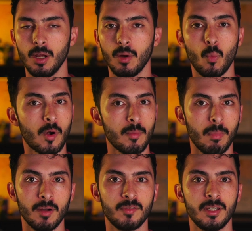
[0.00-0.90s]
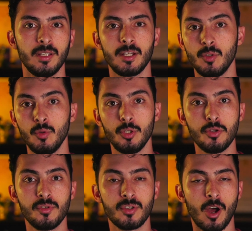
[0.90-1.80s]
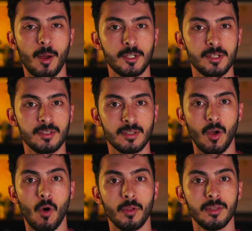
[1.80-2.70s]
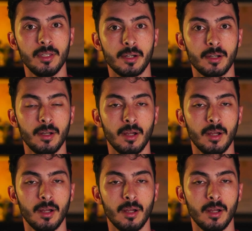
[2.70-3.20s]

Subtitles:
Warren Buffett, they do use options on their